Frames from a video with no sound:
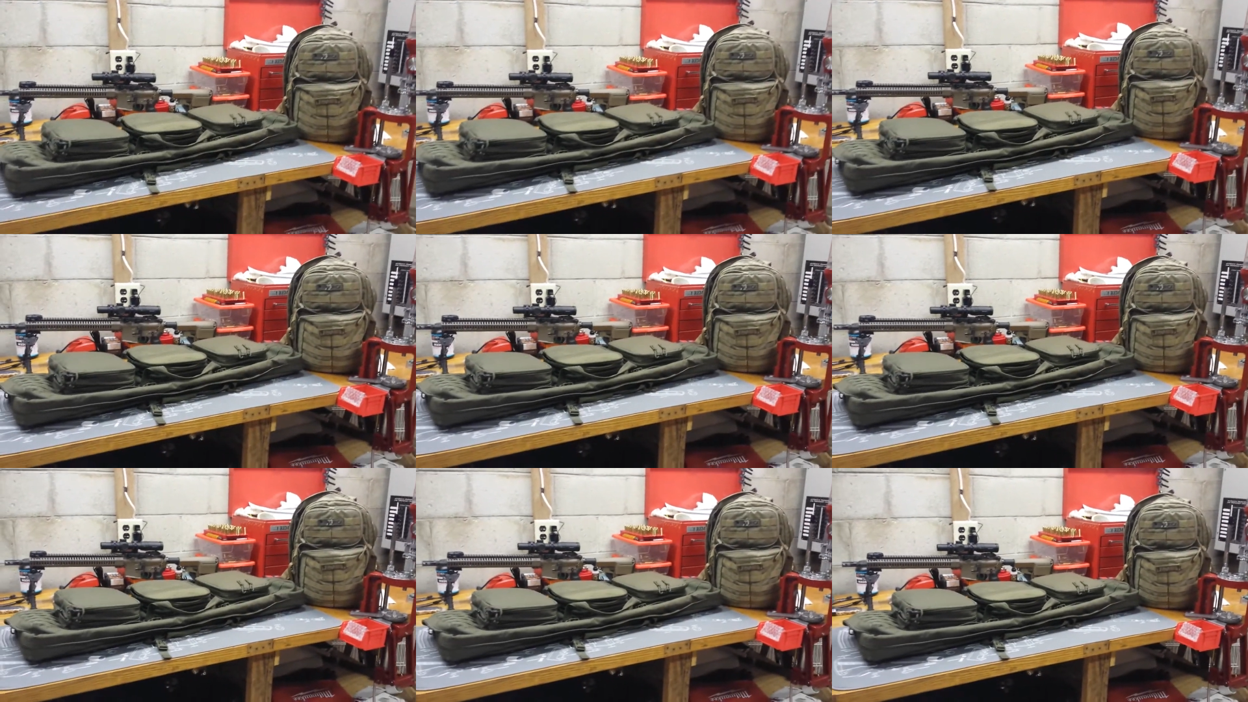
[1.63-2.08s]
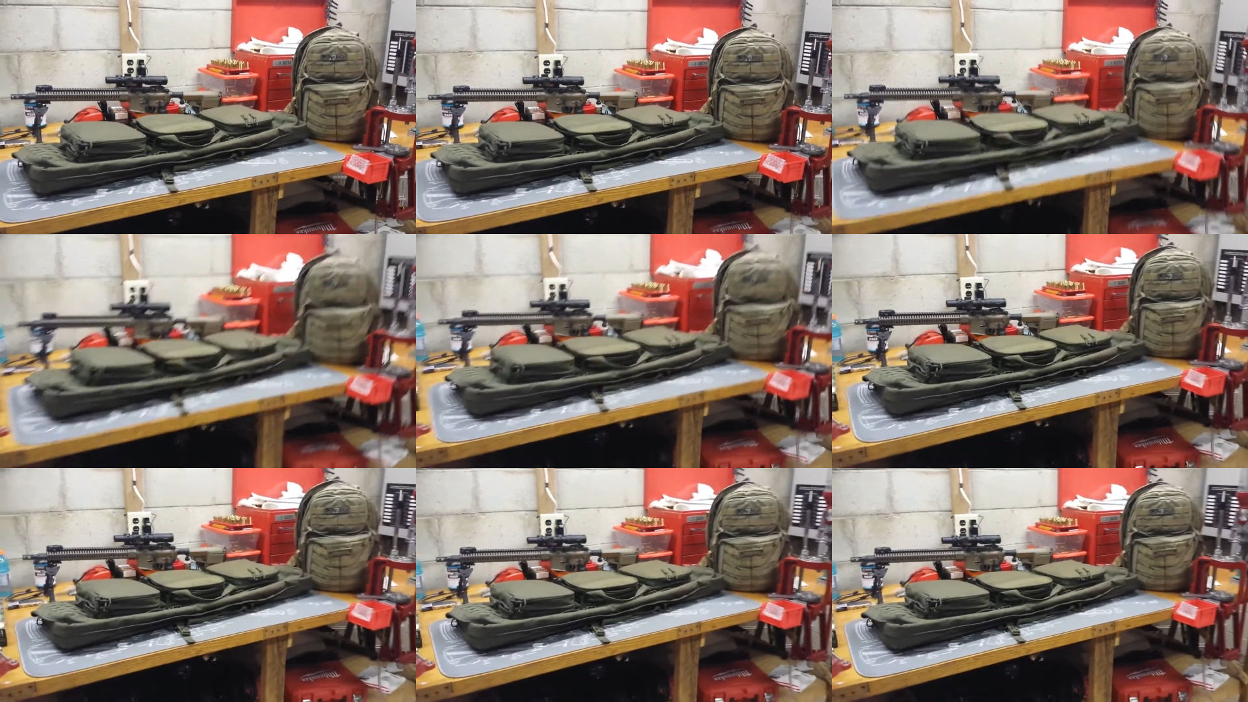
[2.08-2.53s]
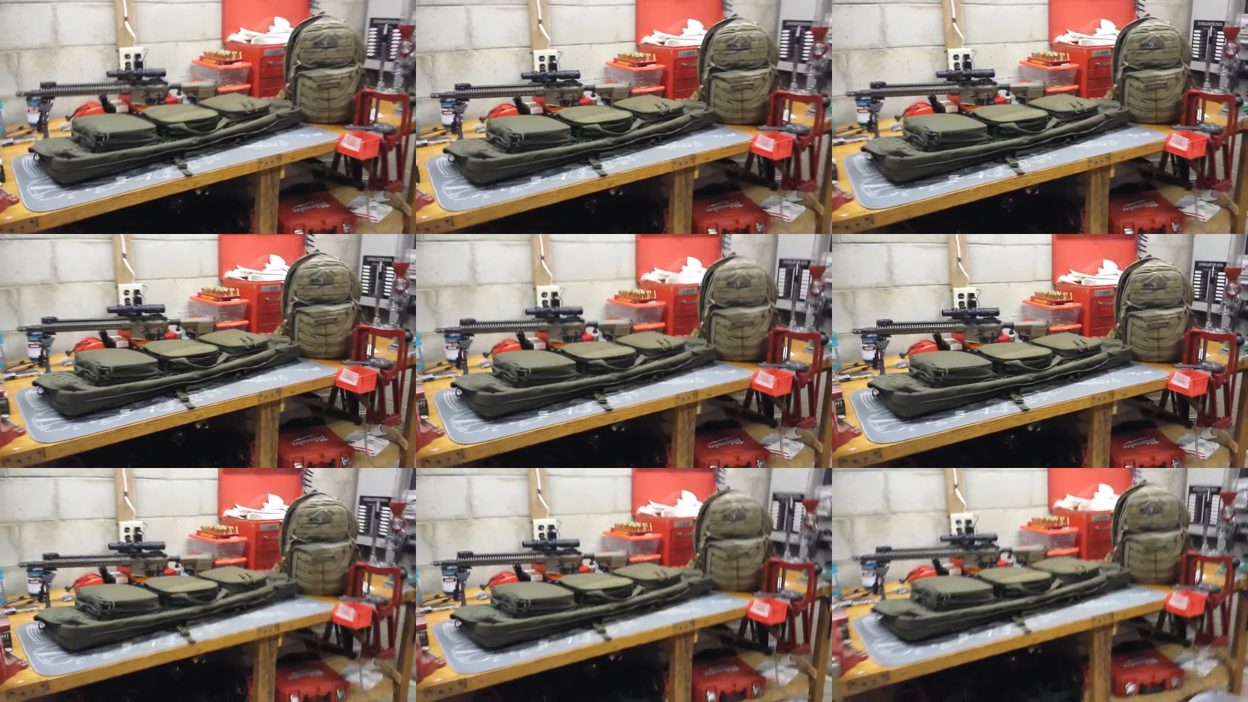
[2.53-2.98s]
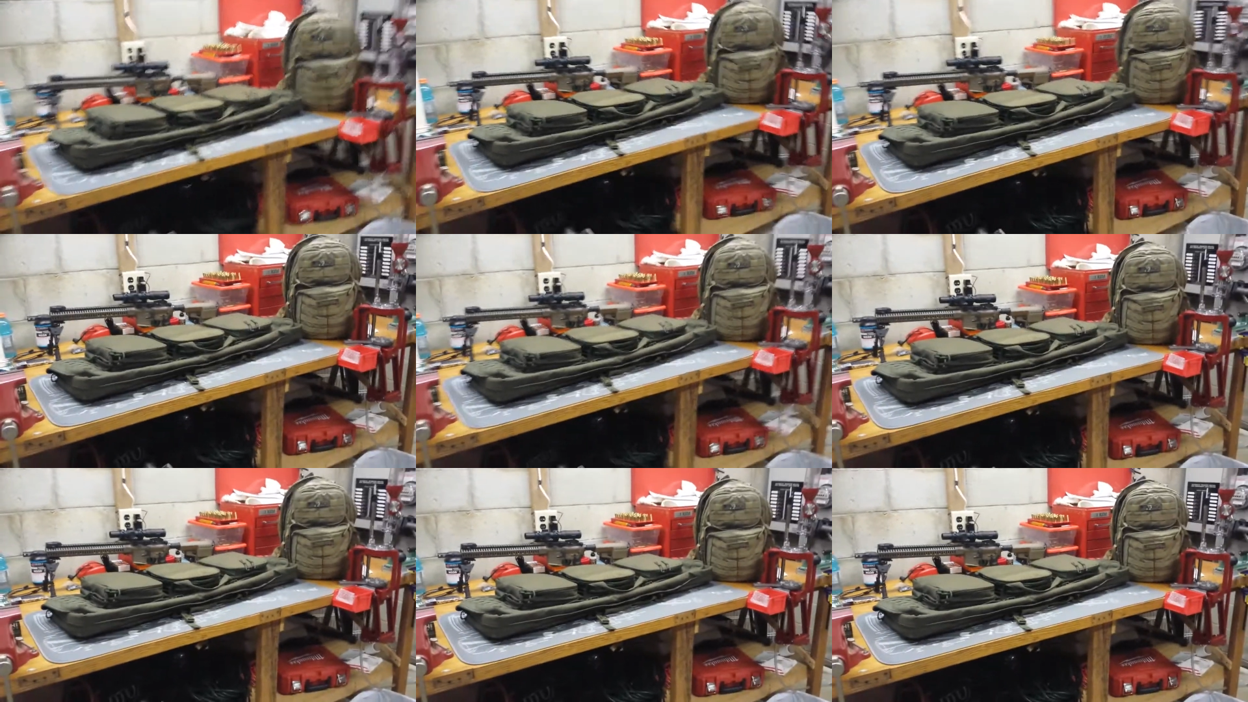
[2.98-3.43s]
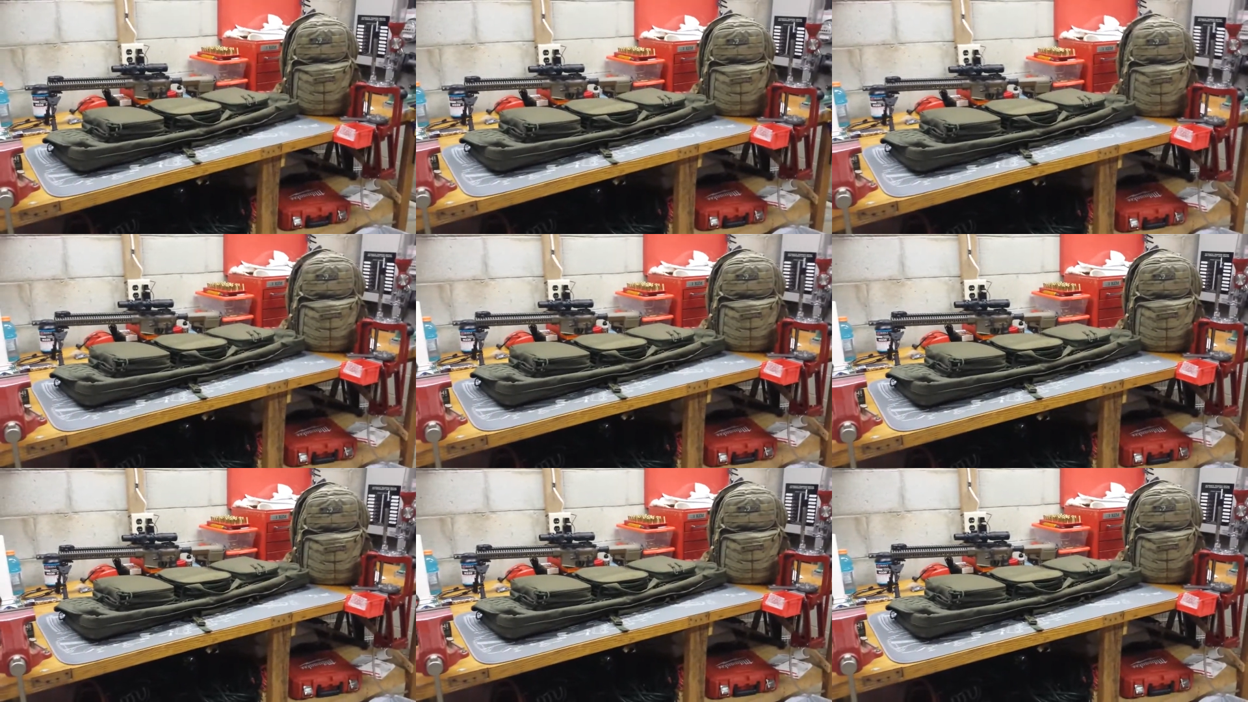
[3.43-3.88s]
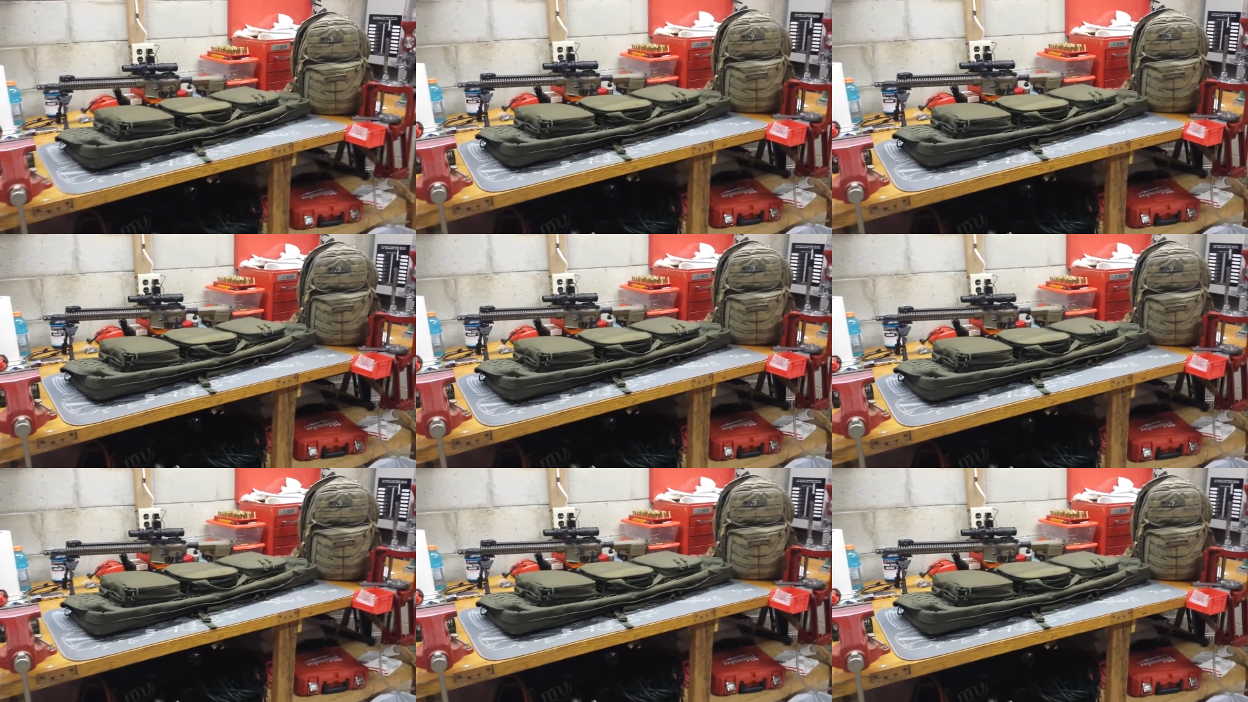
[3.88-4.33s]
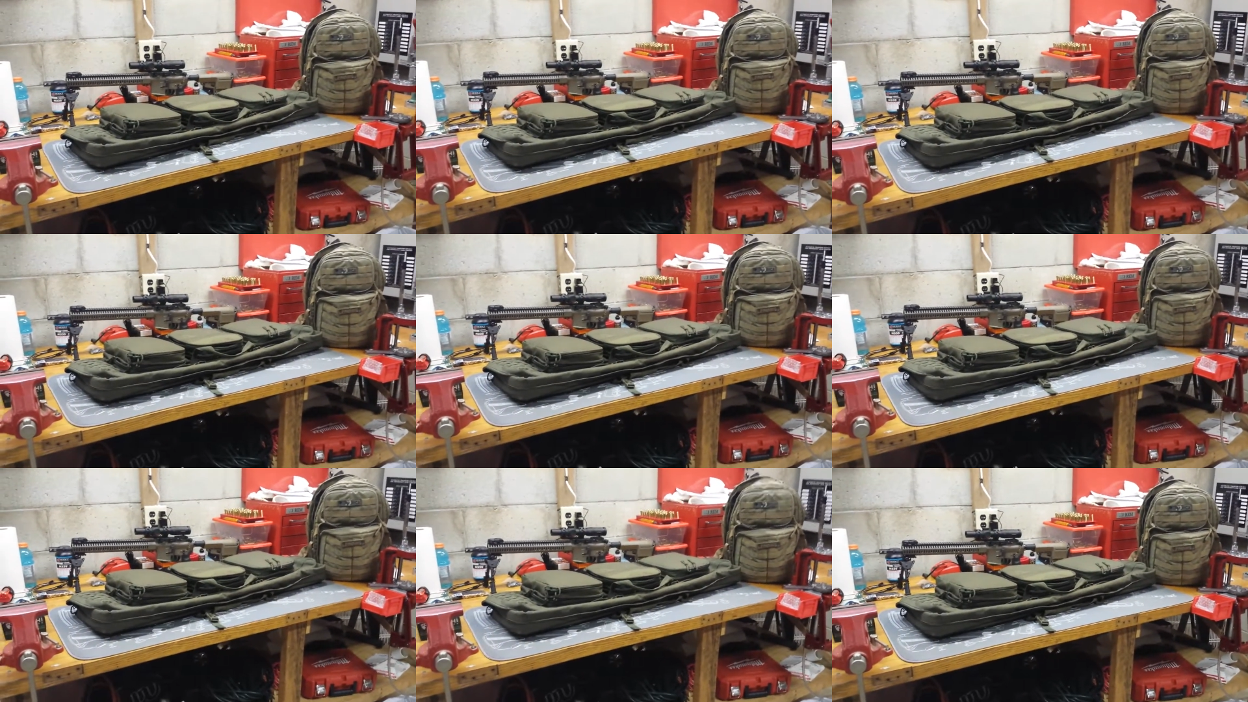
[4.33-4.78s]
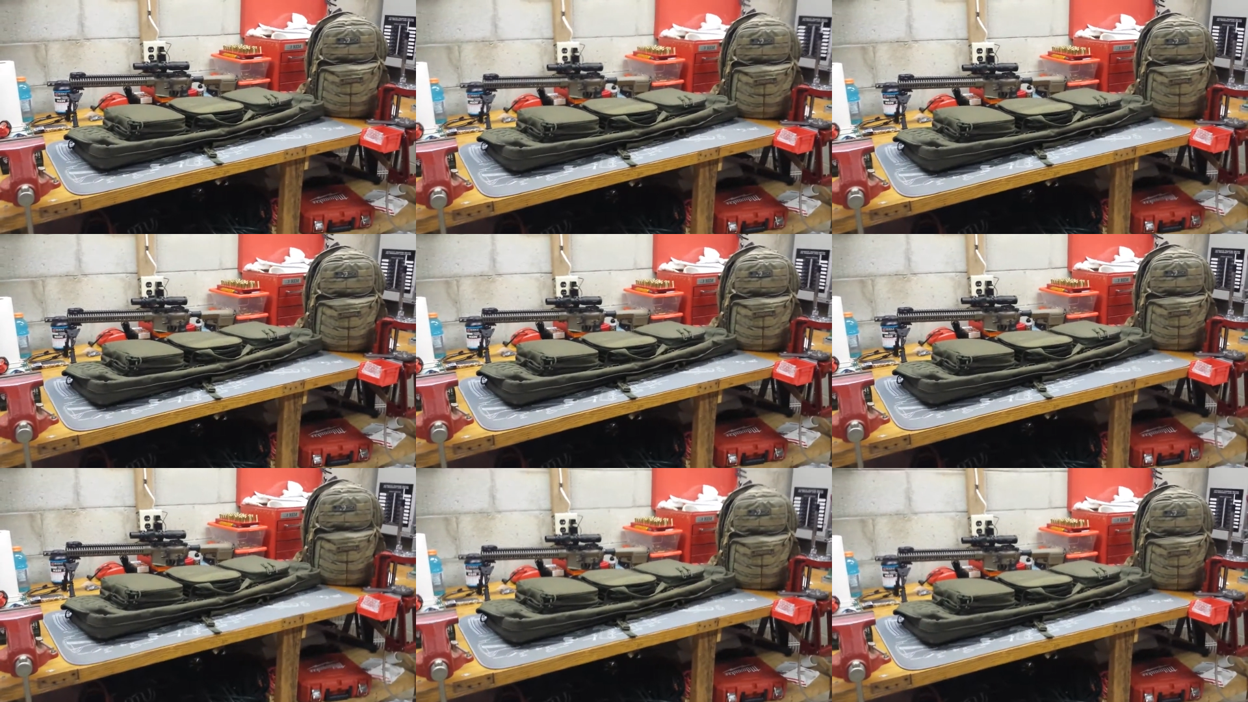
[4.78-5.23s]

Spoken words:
Nobody's mouth can be seen.